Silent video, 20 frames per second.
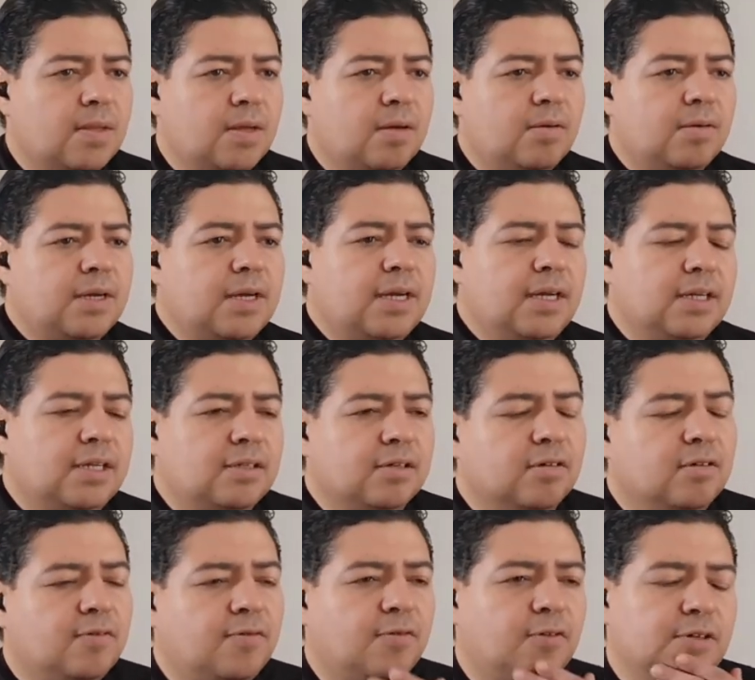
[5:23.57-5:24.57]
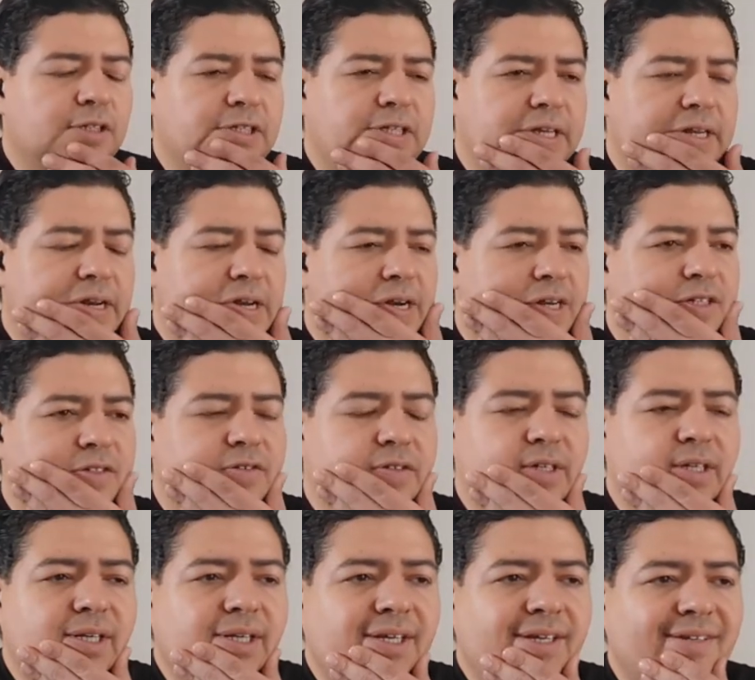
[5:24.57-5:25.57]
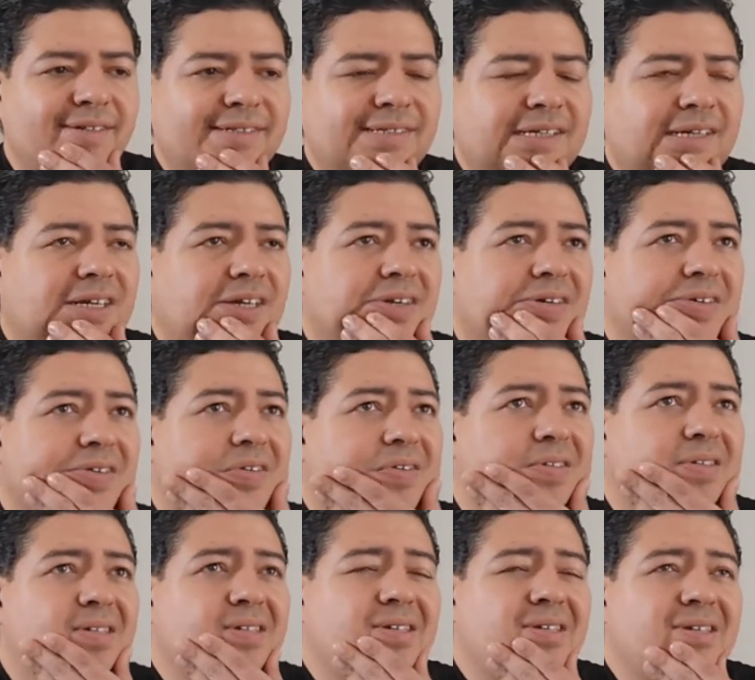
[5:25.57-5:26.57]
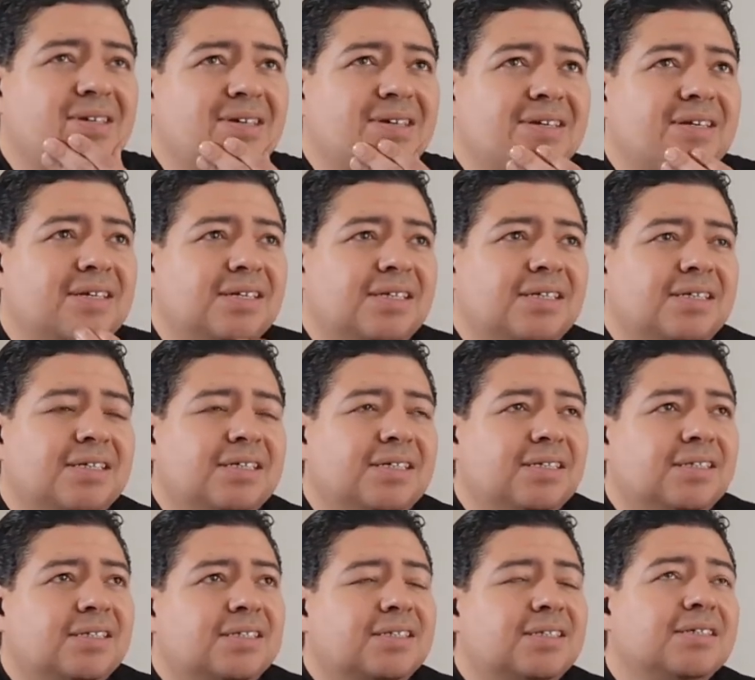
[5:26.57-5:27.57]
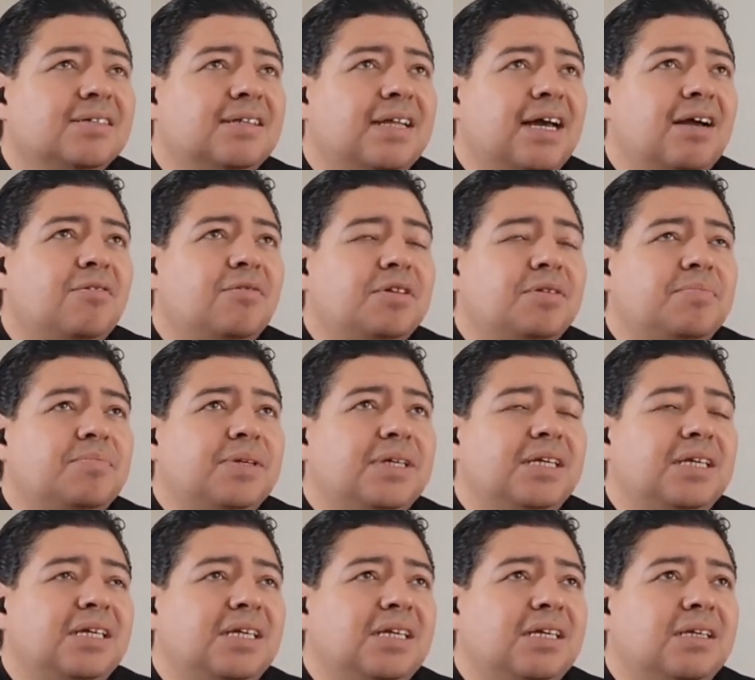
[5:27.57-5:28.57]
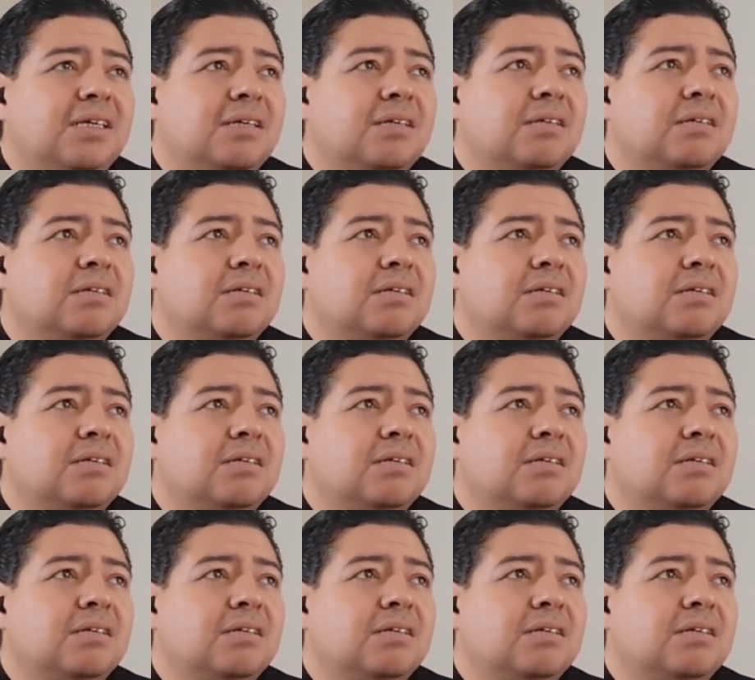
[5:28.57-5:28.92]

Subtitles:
Okay, so 1400 years ago, so that would be